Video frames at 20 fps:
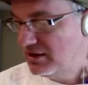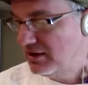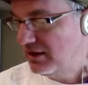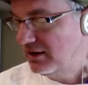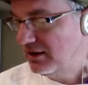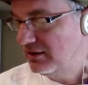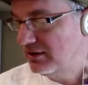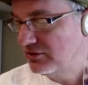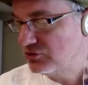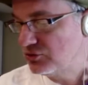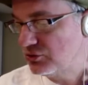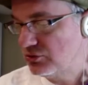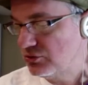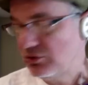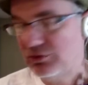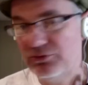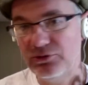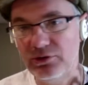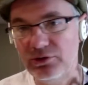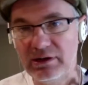Uh, so
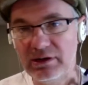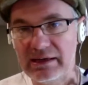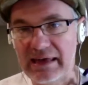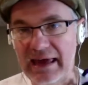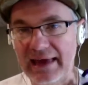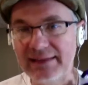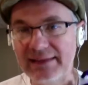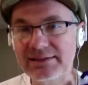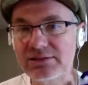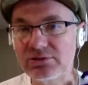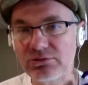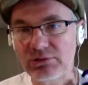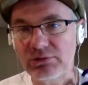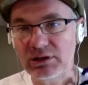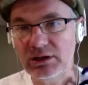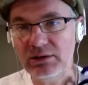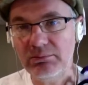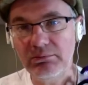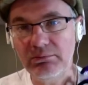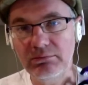look for a cat
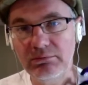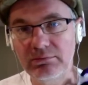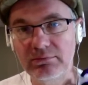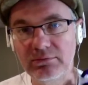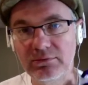scream